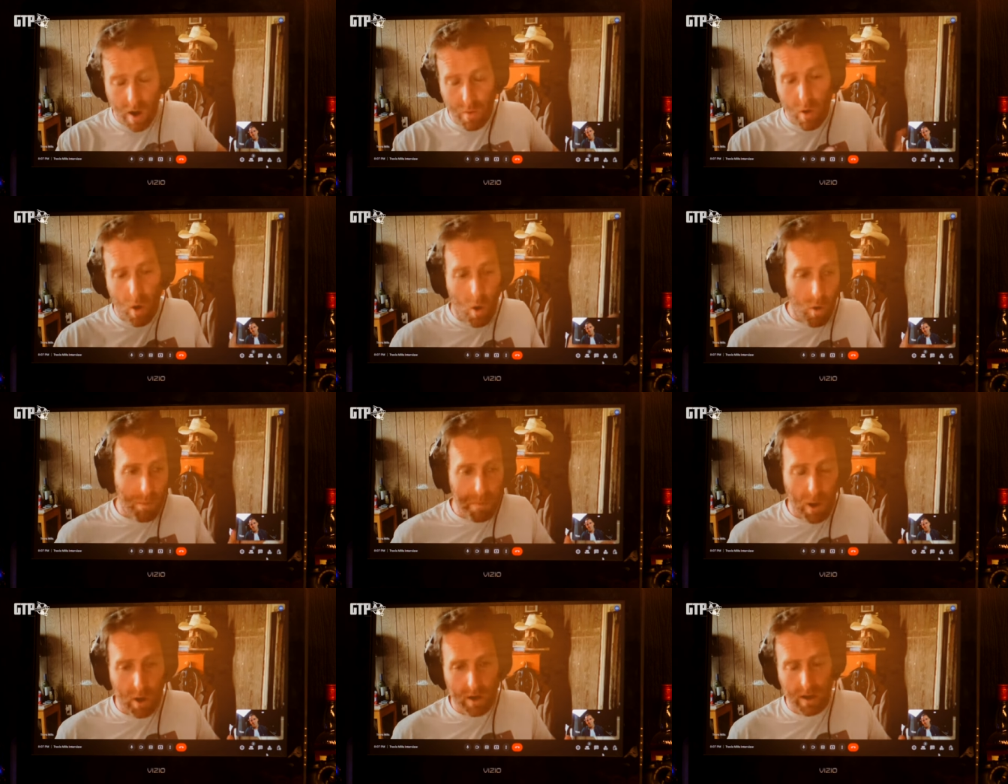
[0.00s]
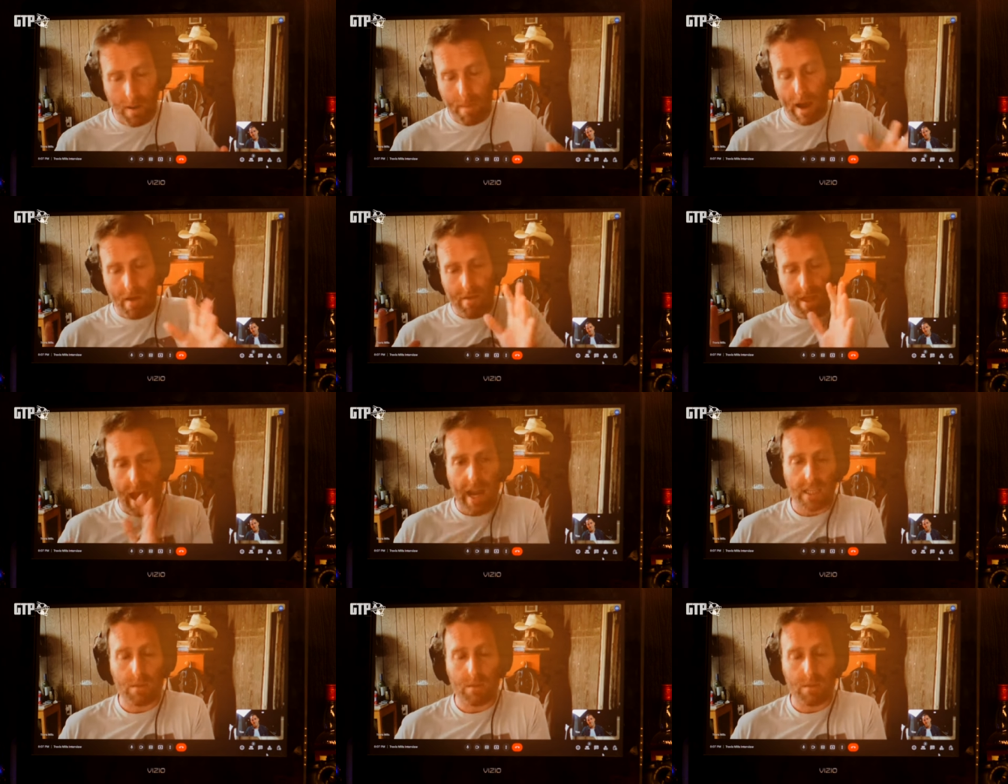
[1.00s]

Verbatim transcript: know, I wrote a whole book about that